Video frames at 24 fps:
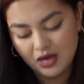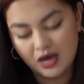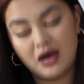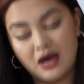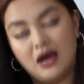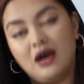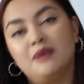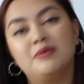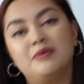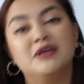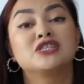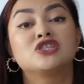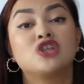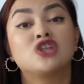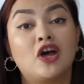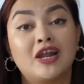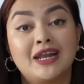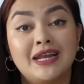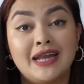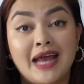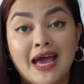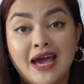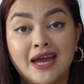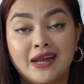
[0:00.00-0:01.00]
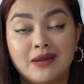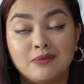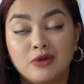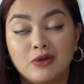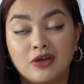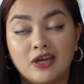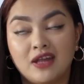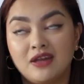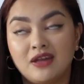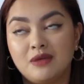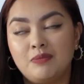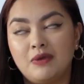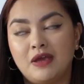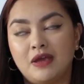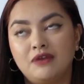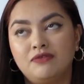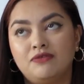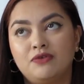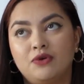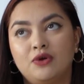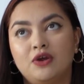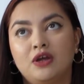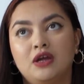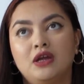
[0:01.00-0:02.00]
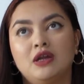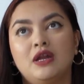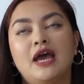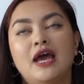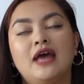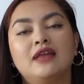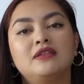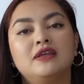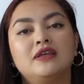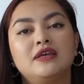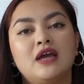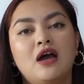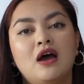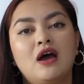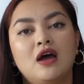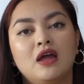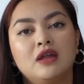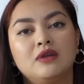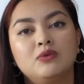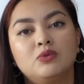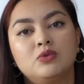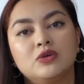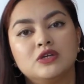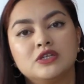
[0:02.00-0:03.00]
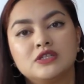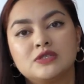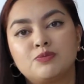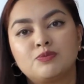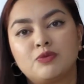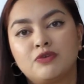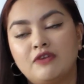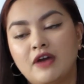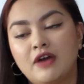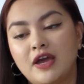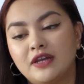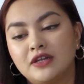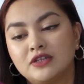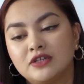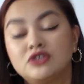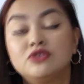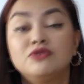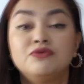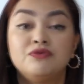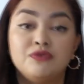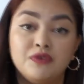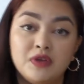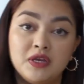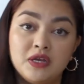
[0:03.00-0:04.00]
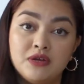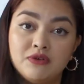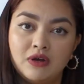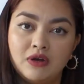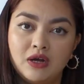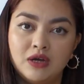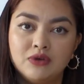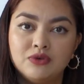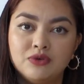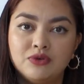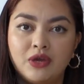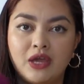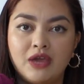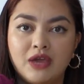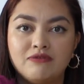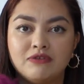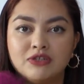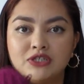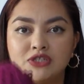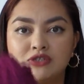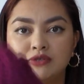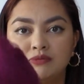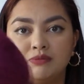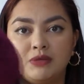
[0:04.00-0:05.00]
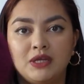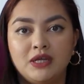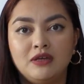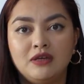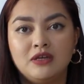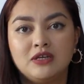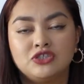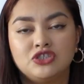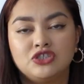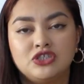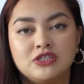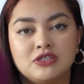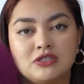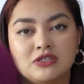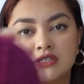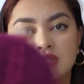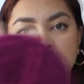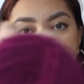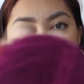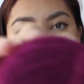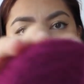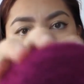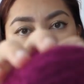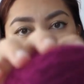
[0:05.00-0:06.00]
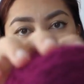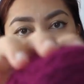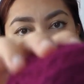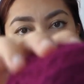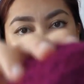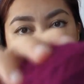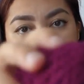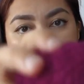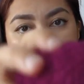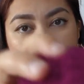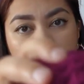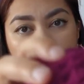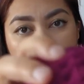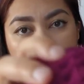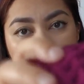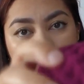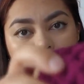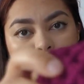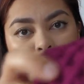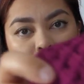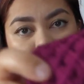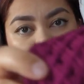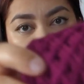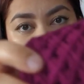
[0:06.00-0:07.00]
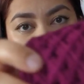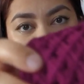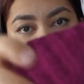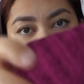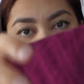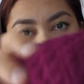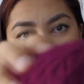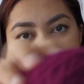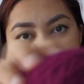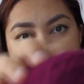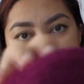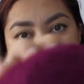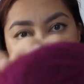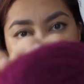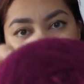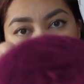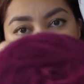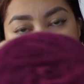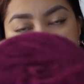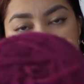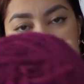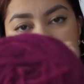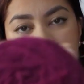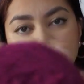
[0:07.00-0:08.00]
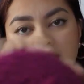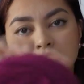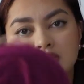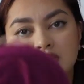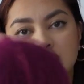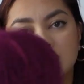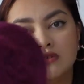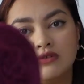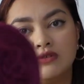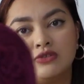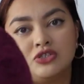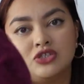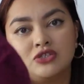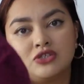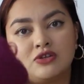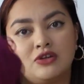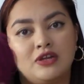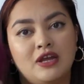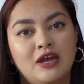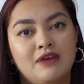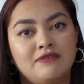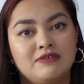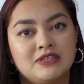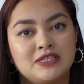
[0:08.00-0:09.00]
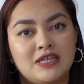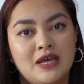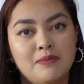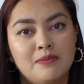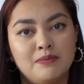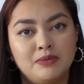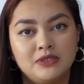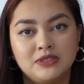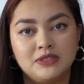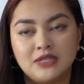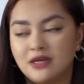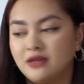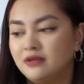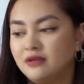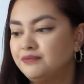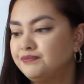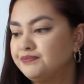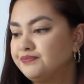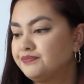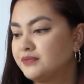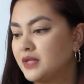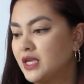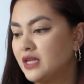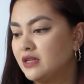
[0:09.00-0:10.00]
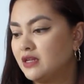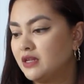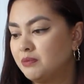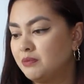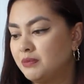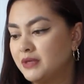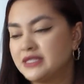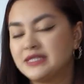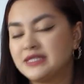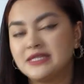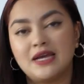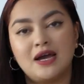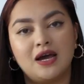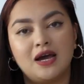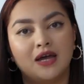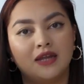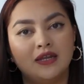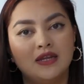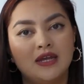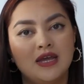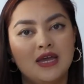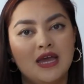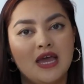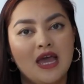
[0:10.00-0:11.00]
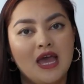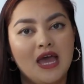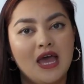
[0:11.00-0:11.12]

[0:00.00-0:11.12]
It's not an ad, I'm not getting paid for it. And the yarn was provided to Vera, who gave it to me, because she might work with Knit Picks to release it. So she's gonna have a sample done in Knit Picks yarn.